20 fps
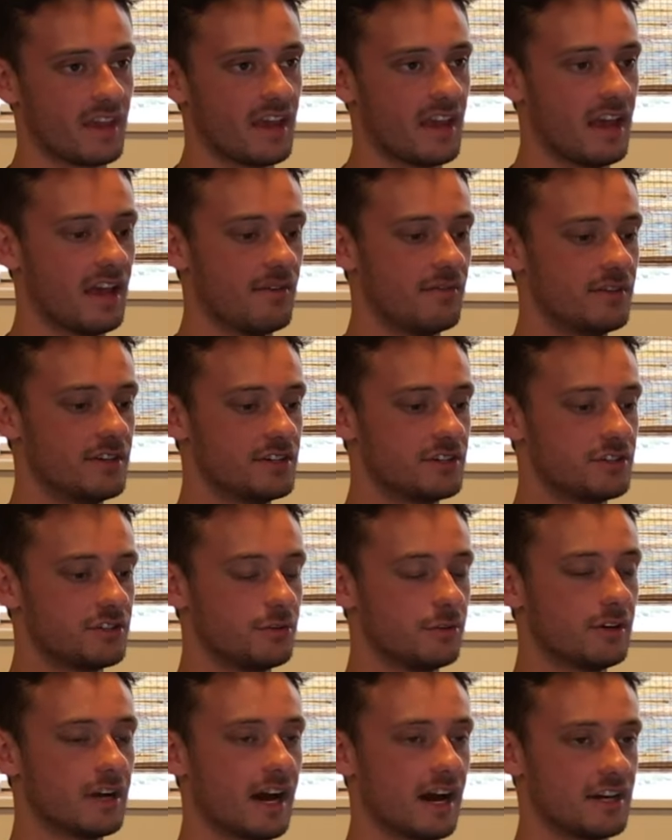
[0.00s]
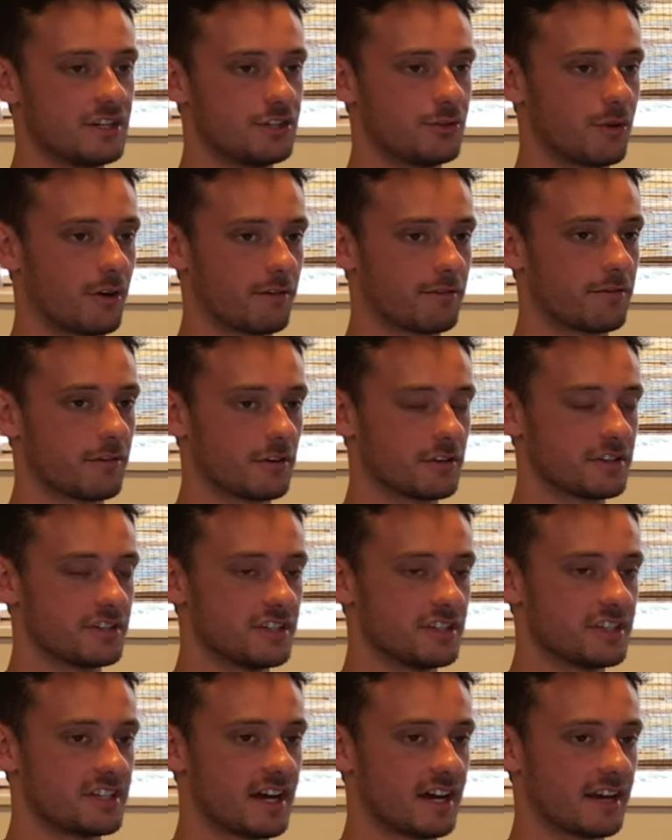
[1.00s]
And these two guys who are first
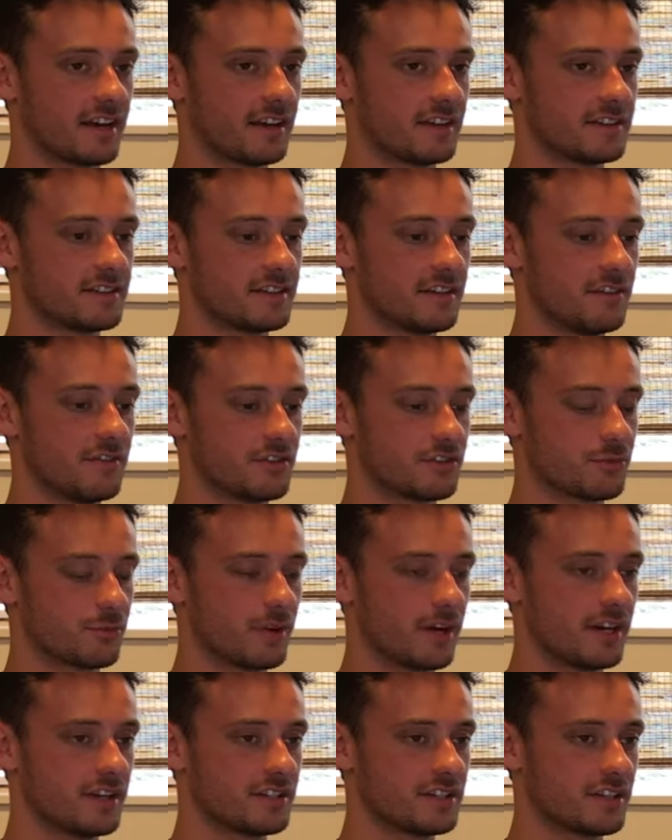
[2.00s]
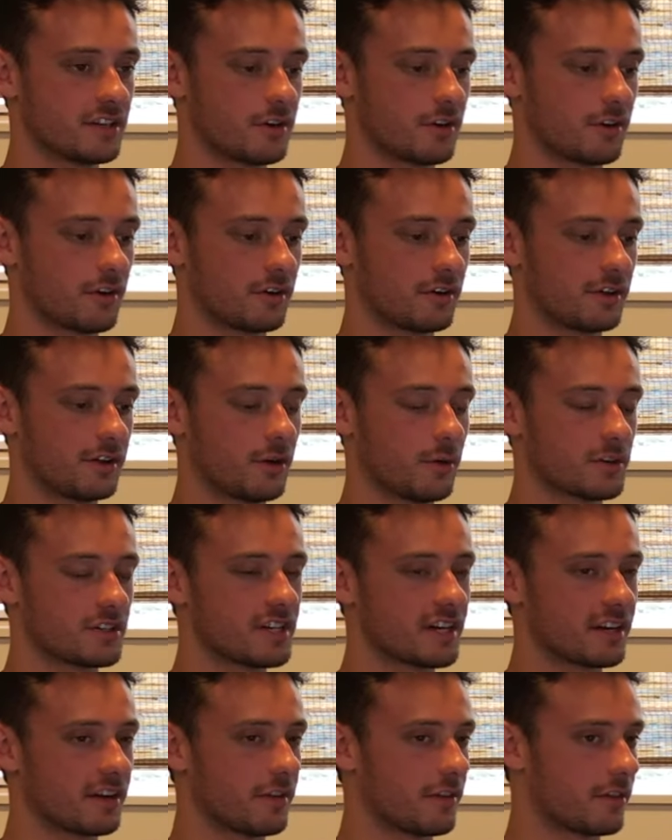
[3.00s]
and second in this race currently, or
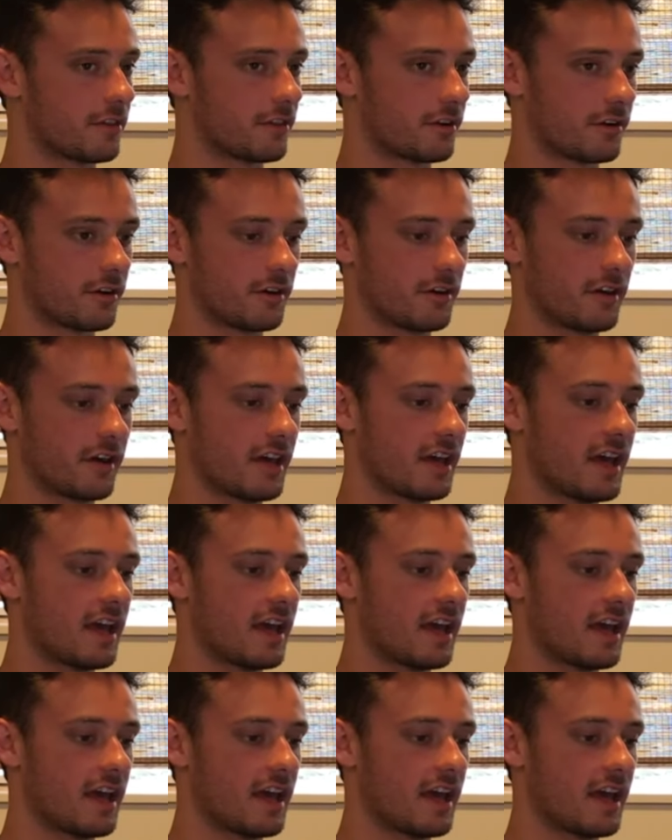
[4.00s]
second and third,